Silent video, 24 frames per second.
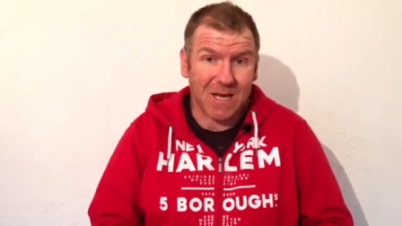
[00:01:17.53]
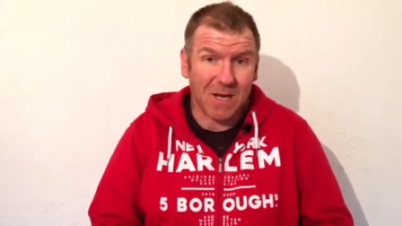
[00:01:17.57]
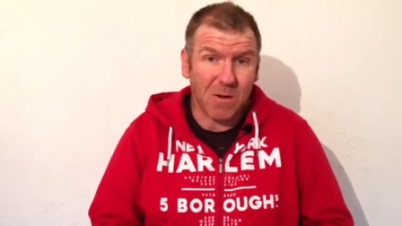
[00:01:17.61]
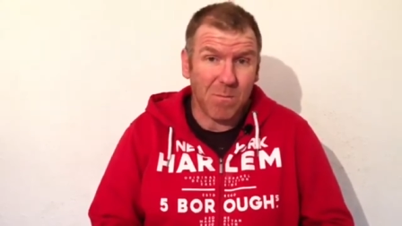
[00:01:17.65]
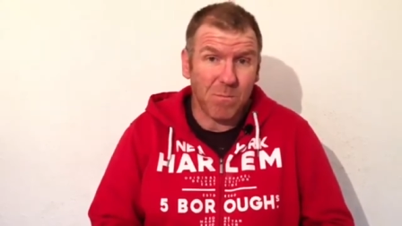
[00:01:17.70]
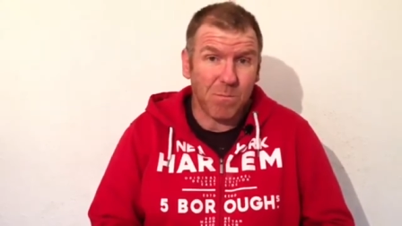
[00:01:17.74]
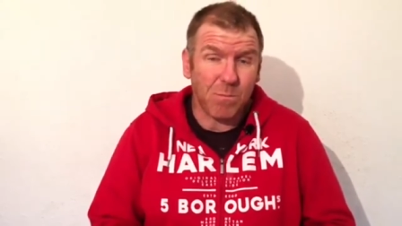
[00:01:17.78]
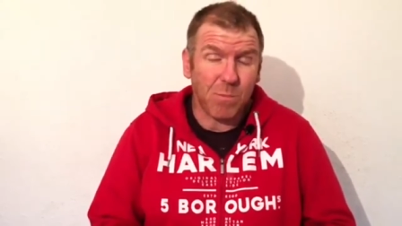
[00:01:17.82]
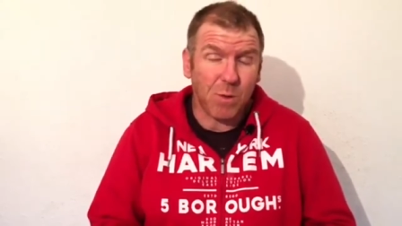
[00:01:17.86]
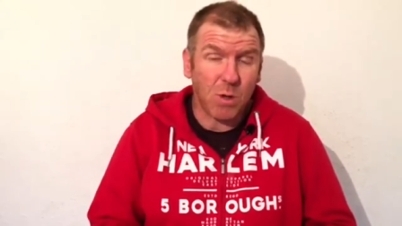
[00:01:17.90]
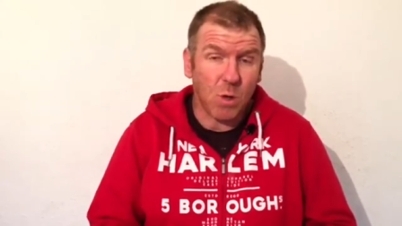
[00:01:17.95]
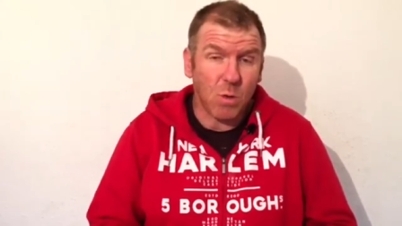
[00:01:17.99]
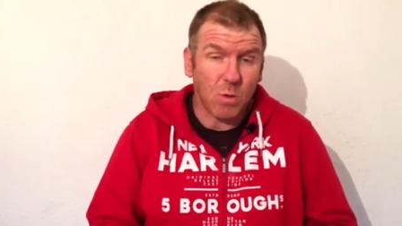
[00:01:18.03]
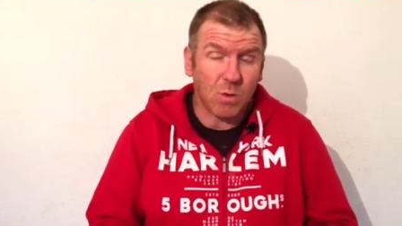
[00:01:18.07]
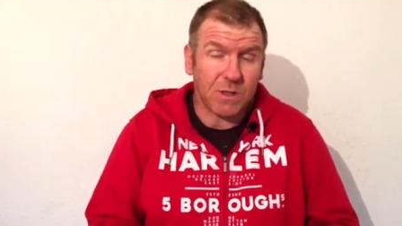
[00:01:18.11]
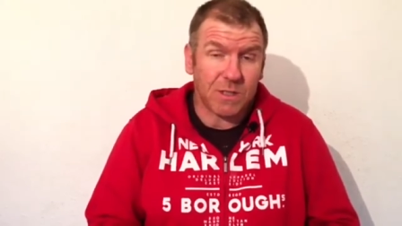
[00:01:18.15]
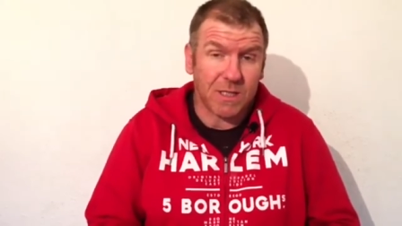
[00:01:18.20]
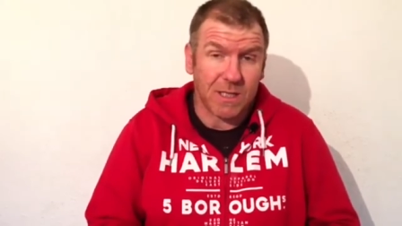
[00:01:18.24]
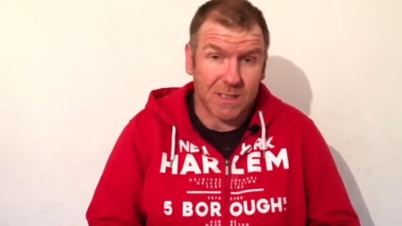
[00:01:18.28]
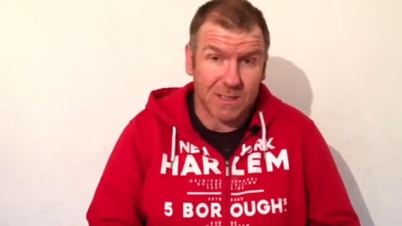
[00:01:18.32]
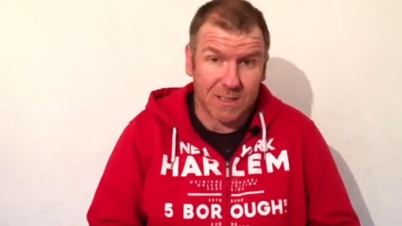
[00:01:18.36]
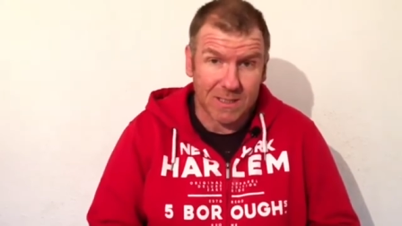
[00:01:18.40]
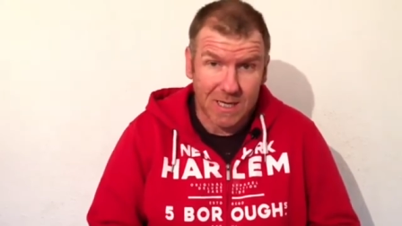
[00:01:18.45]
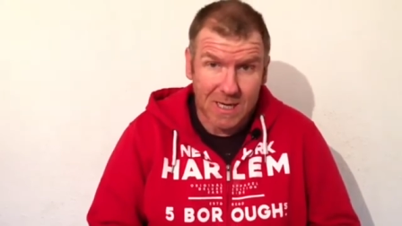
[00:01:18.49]
and
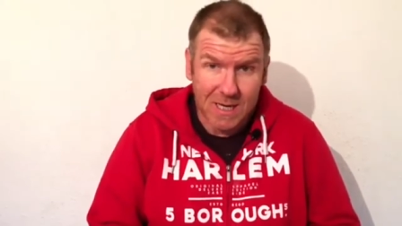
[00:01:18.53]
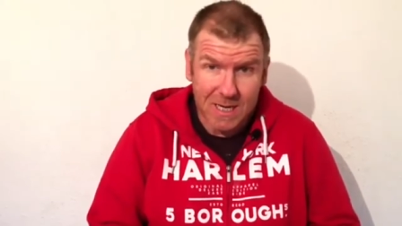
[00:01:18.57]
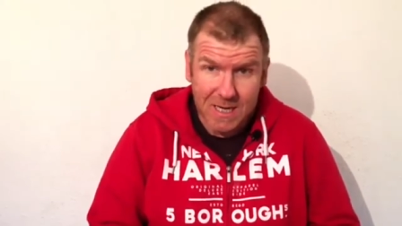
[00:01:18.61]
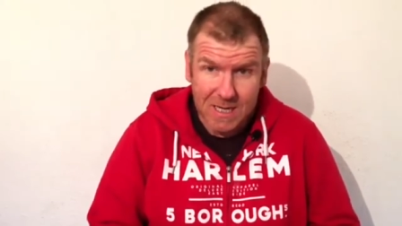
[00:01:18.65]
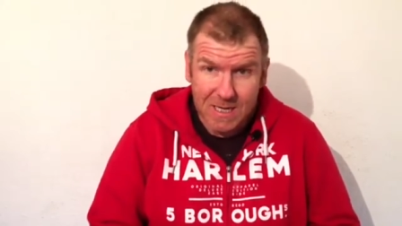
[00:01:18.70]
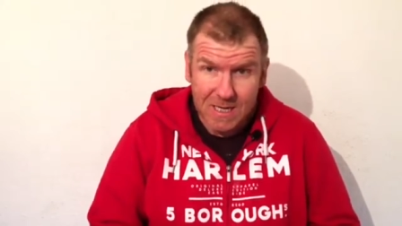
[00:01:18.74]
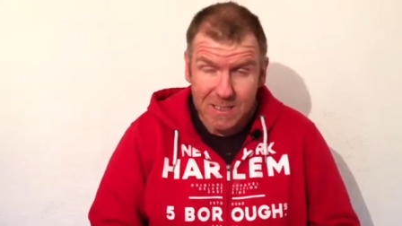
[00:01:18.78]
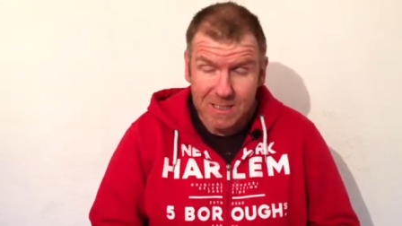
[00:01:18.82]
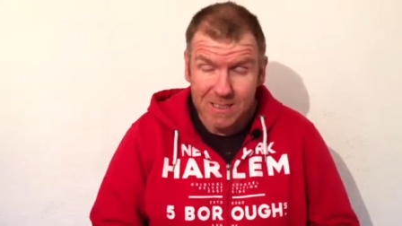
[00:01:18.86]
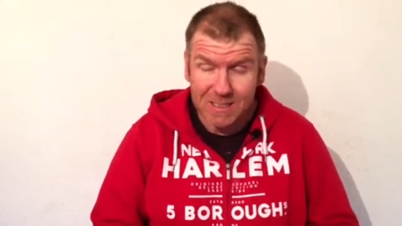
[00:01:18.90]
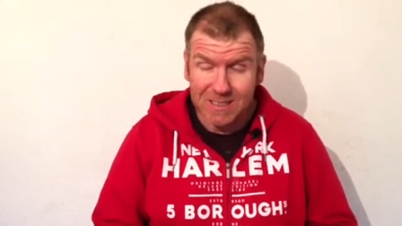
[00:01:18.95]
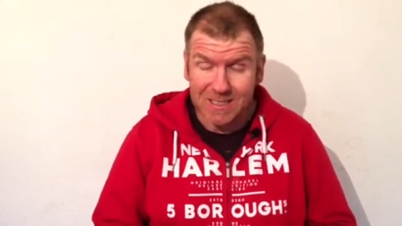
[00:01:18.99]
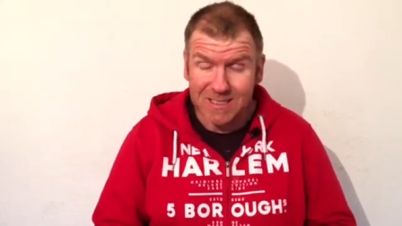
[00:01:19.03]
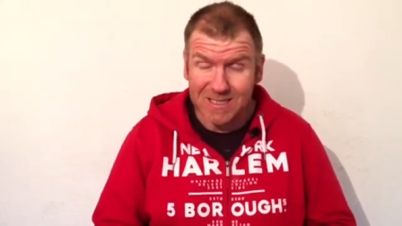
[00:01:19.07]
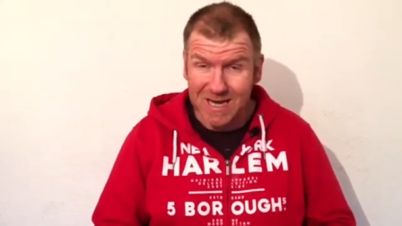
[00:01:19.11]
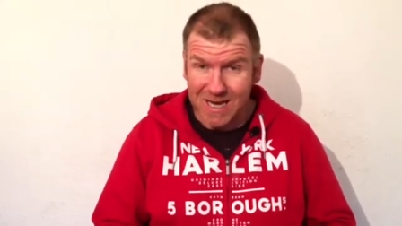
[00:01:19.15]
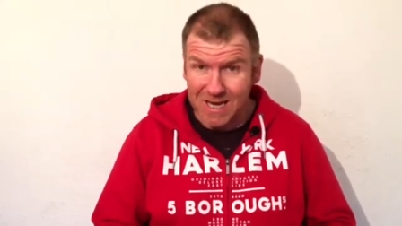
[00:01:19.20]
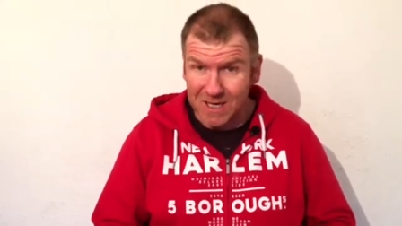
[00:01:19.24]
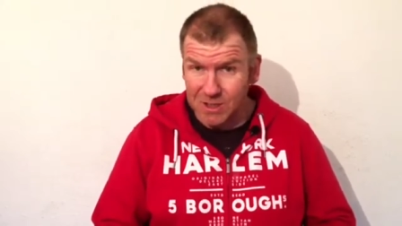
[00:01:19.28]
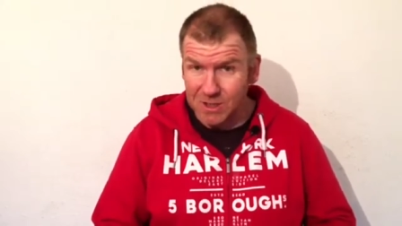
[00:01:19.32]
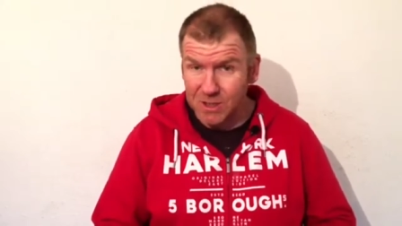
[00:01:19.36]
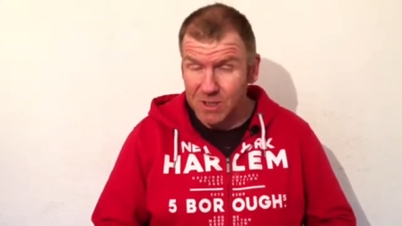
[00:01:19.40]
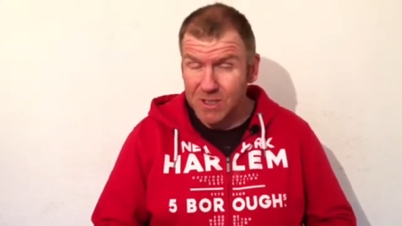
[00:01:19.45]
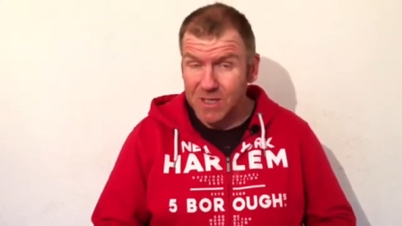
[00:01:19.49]
abuses,
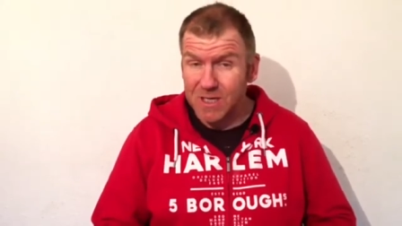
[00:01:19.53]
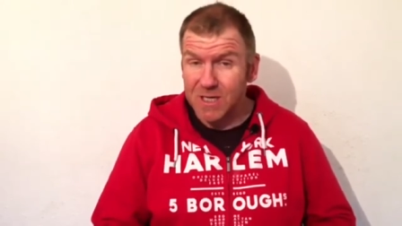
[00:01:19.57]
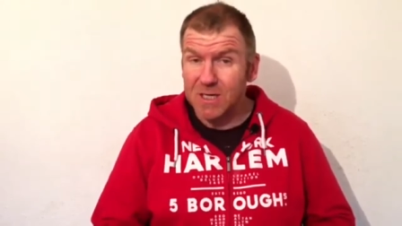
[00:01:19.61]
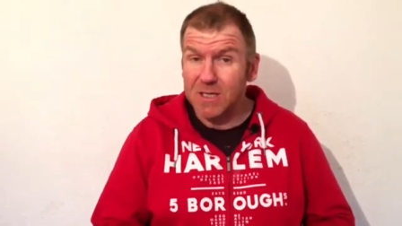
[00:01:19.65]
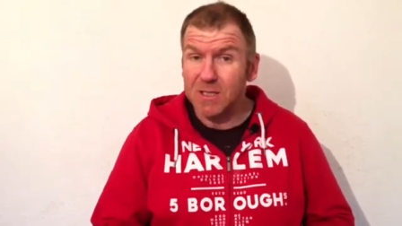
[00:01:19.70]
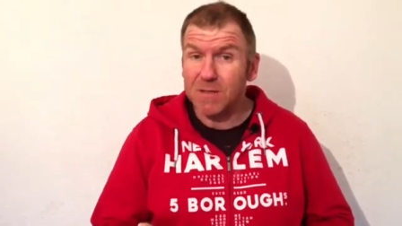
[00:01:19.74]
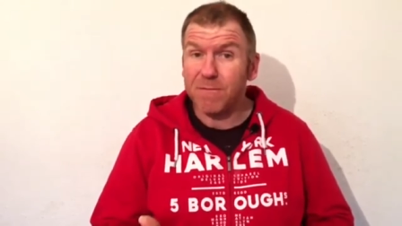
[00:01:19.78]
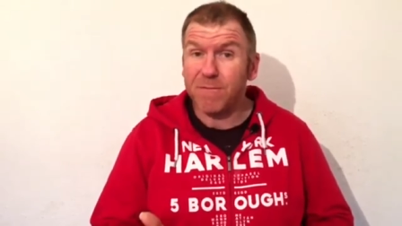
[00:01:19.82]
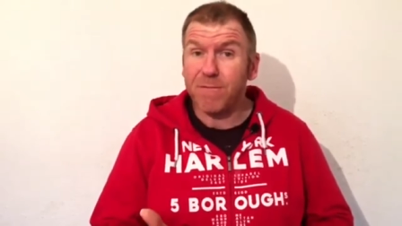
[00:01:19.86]
such as